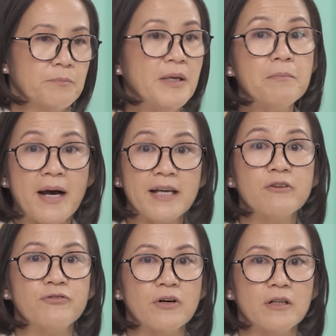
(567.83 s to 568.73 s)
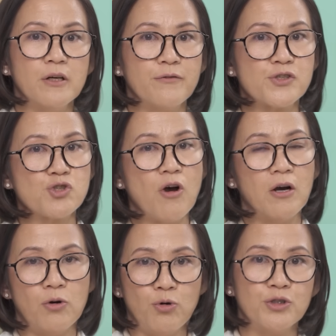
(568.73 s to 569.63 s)
Be mindful of
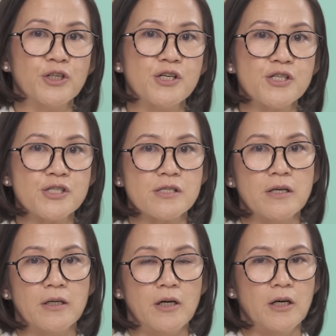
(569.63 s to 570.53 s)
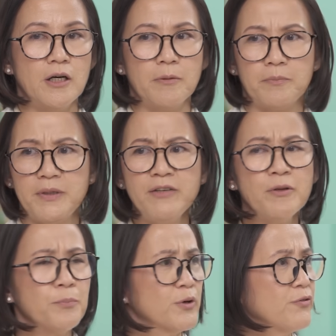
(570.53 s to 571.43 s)
strong odors,
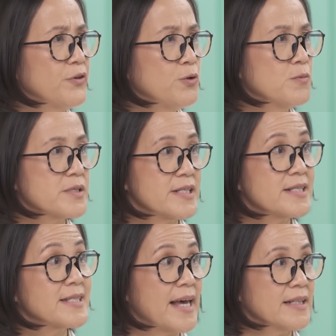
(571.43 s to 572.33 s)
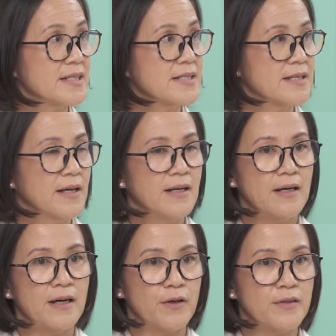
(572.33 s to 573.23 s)
even perfumes and scents.
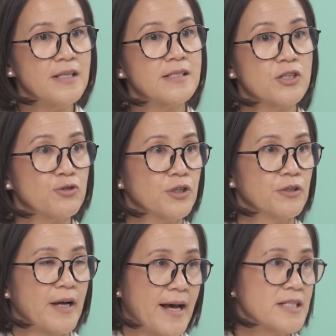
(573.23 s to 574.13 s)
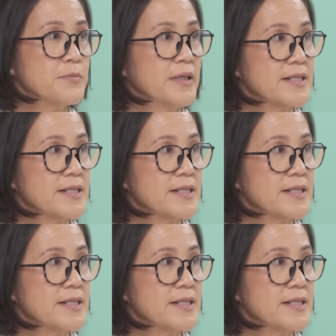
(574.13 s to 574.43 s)
These can trigger asthma